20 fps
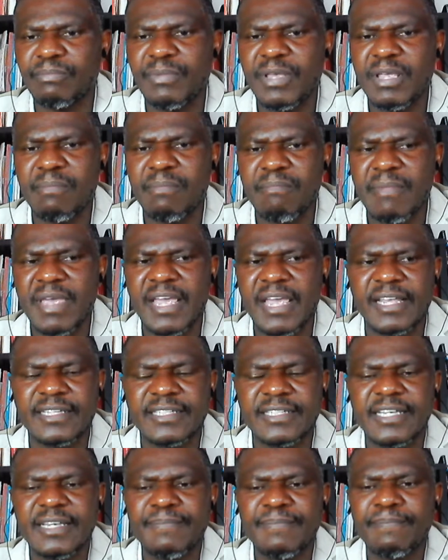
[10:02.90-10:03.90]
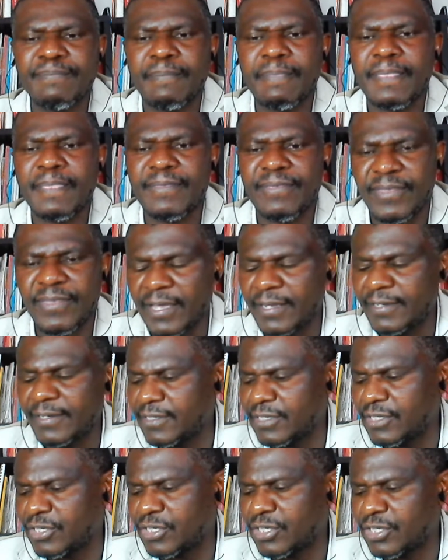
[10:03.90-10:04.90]
being made, then
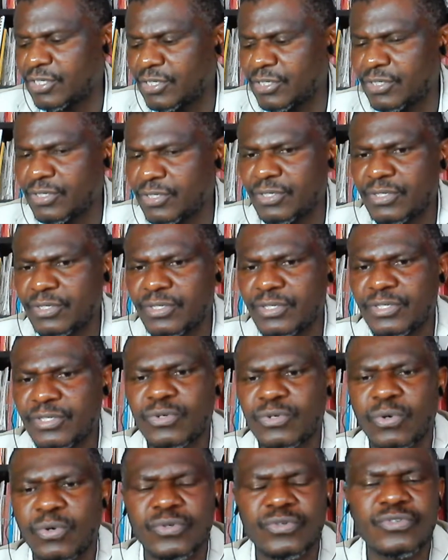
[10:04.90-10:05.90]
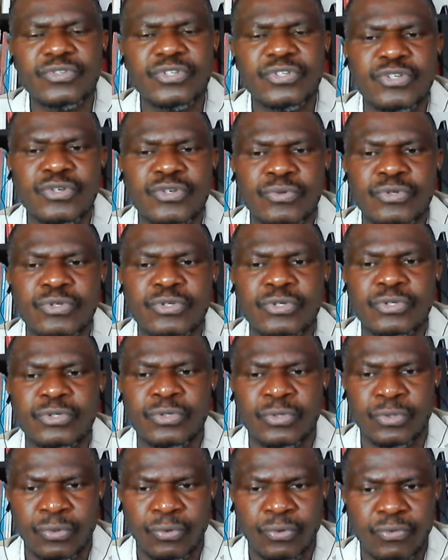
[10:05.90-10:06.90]
it constitutes
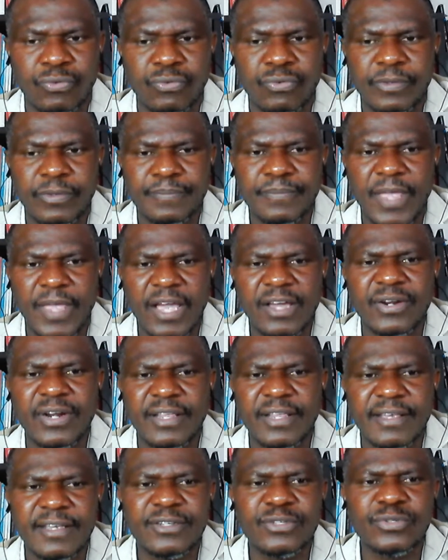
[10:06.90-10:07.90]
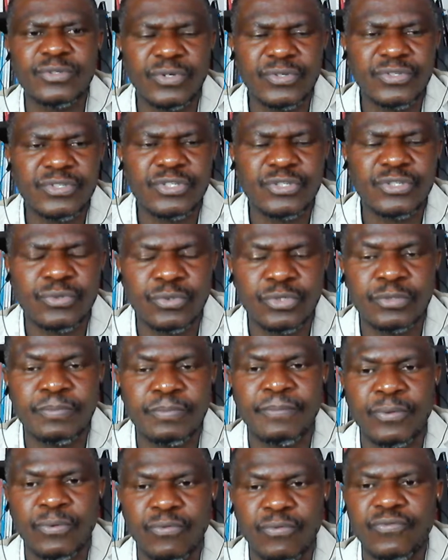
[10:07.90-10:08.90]
truth, or rather it constitutes
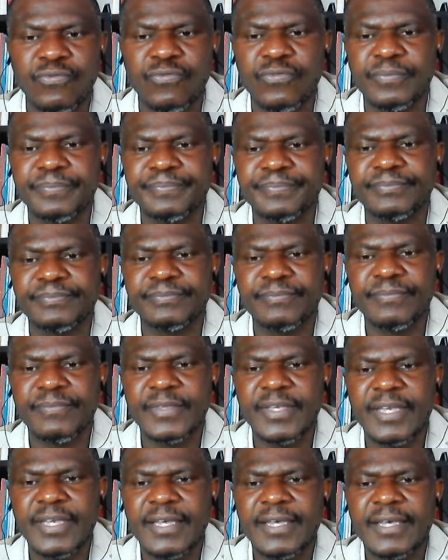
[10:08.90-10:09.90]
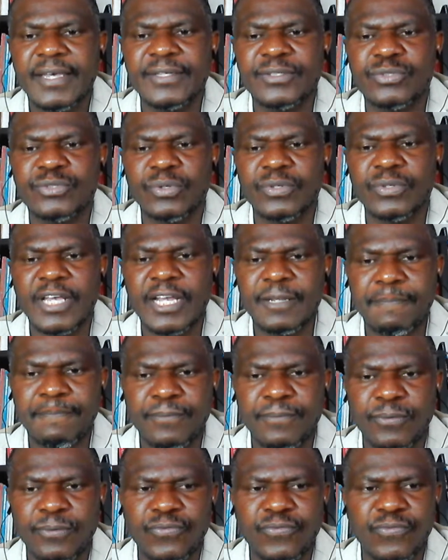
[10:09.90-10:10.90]
proof. So that
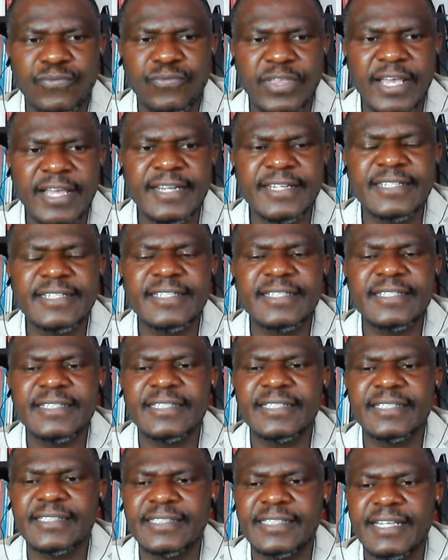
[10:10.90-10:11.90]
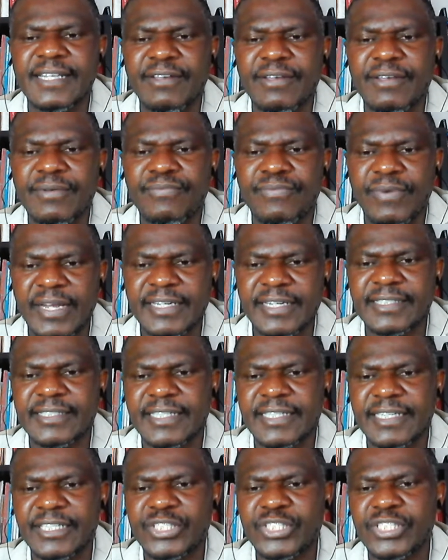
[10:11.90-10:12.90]
proof then is the
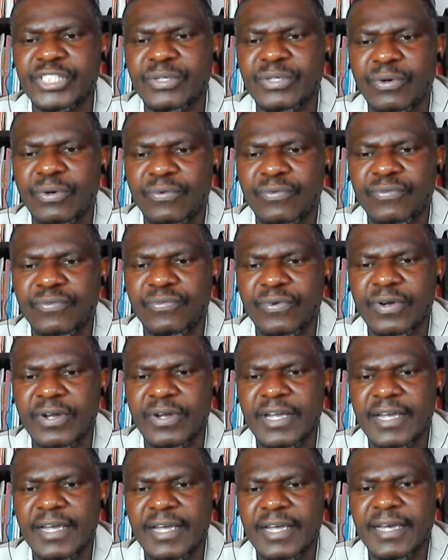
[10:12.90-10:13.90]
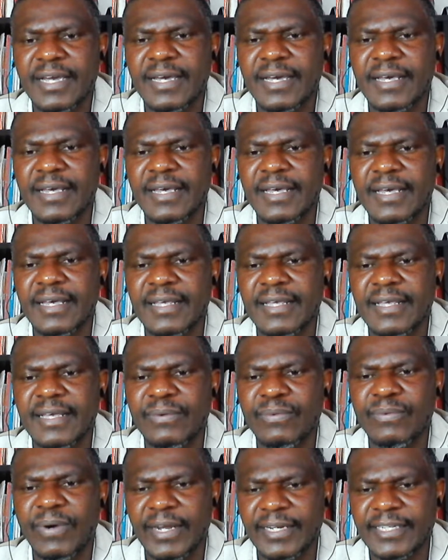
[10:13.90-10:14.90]
validation of
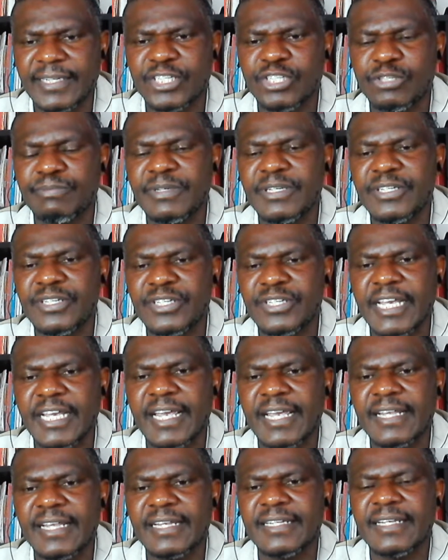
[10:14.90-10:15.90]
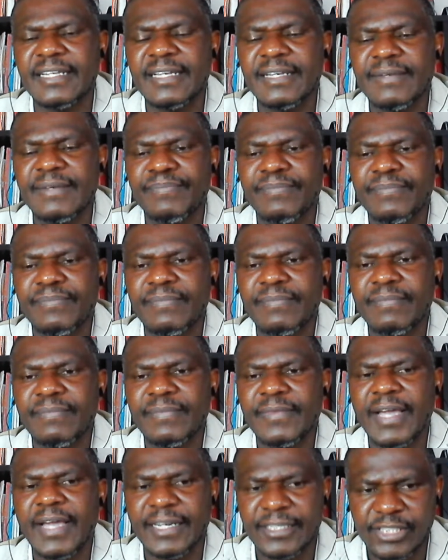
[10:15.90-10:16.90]
what has been said,
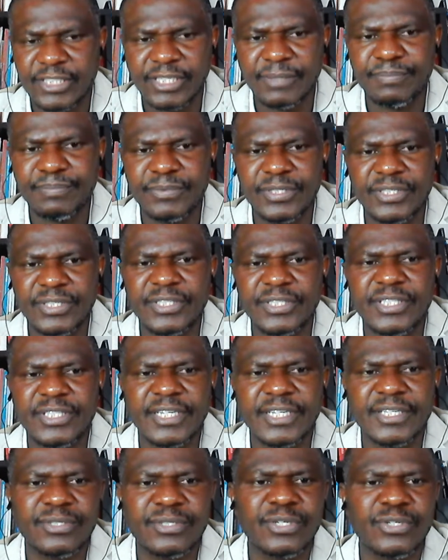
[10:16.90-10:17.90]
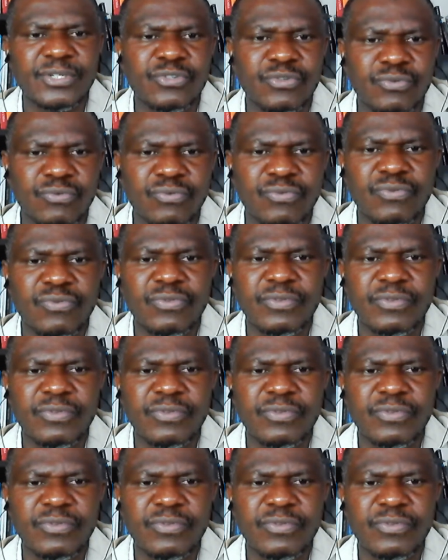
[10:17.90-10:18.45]
accepting it as the truth.